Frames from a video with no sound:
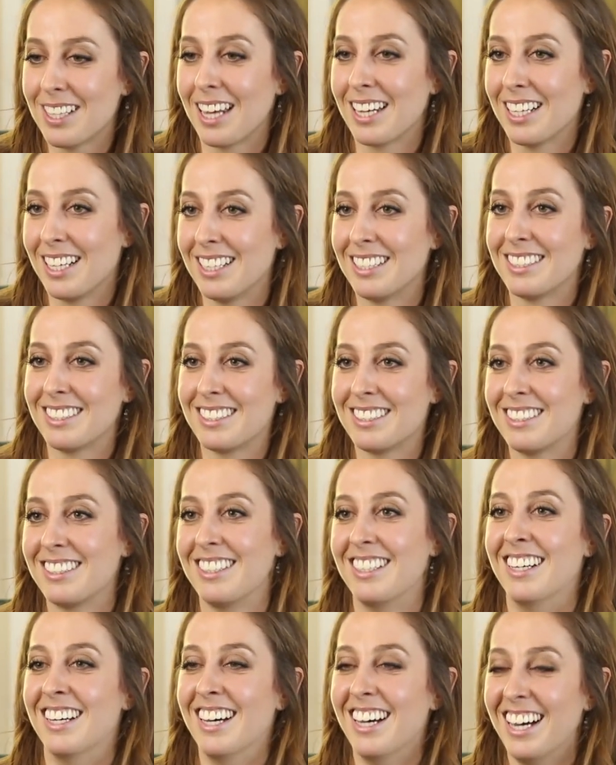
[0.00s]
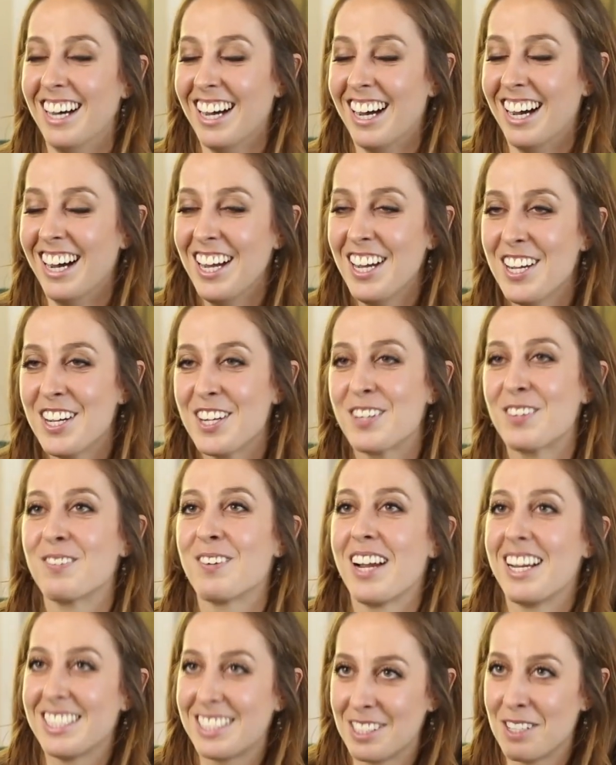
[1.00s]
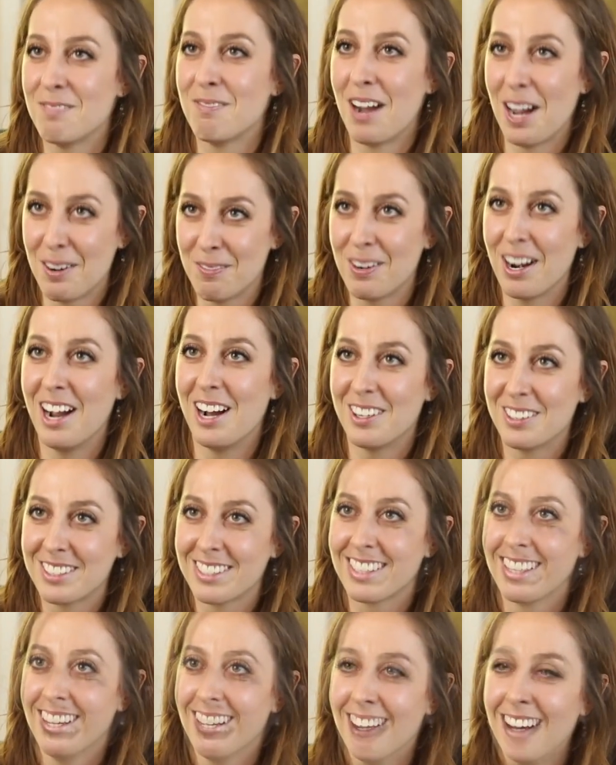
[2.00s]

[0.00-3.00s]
that has raised some eyebrows.